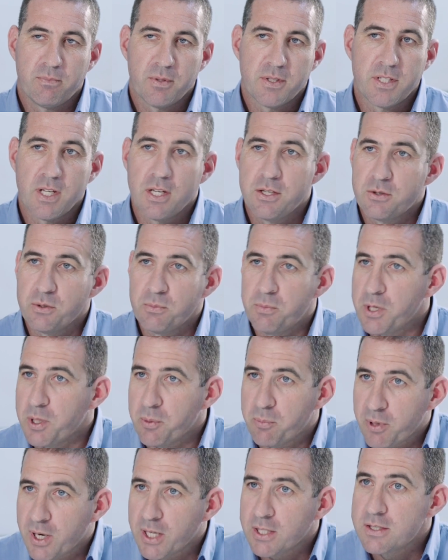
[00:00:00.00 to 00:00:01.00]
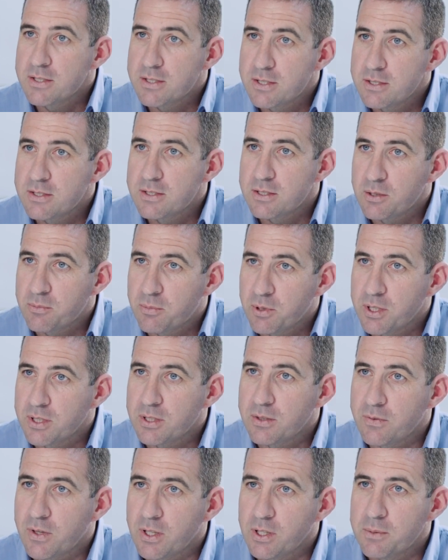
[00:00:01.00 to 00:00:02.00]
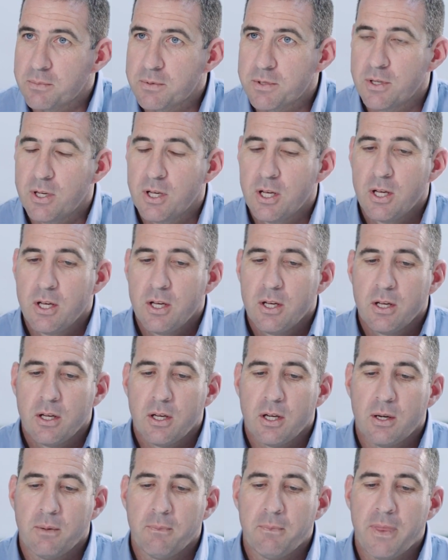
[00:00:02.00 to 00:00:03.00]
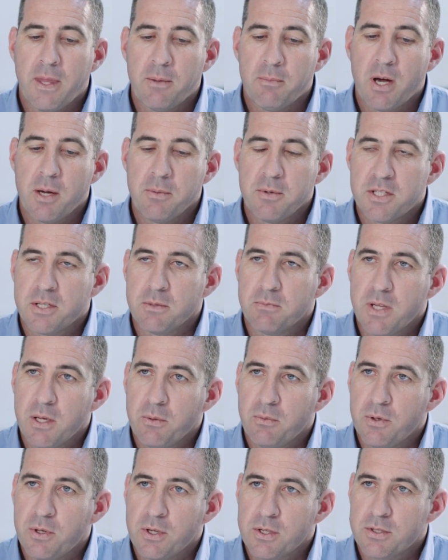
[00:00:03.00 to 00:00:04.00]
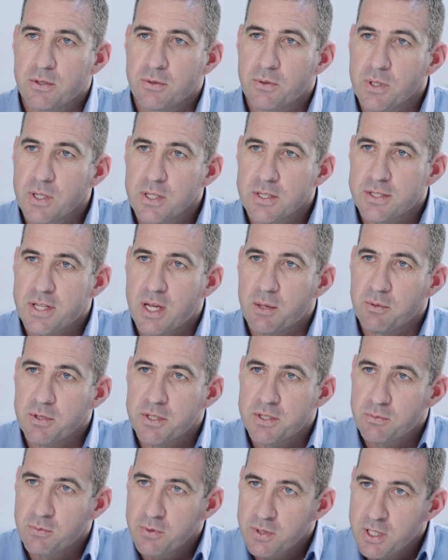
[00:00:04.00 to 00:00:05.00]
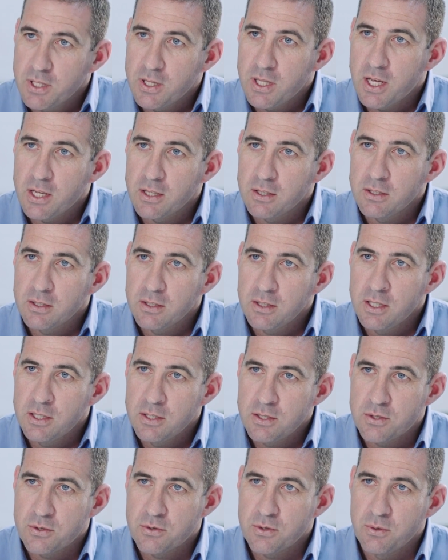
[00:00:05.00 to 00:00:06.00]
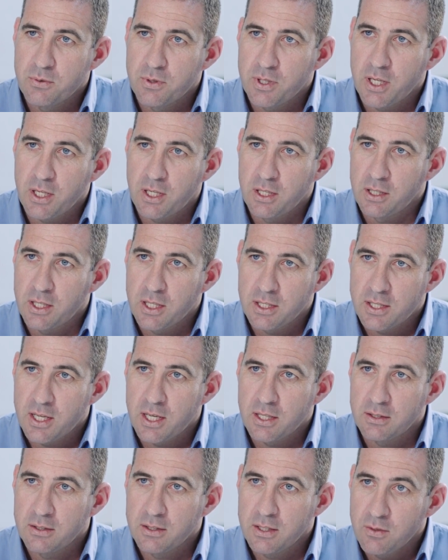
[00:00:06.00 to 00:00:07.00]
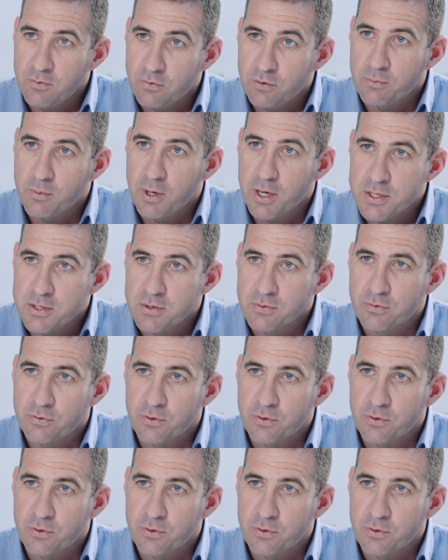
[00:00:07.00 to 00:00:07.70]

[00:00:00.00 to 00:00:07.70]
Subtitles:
potential better practices that are being developed. There may be some networks already established within that industry where they can get that information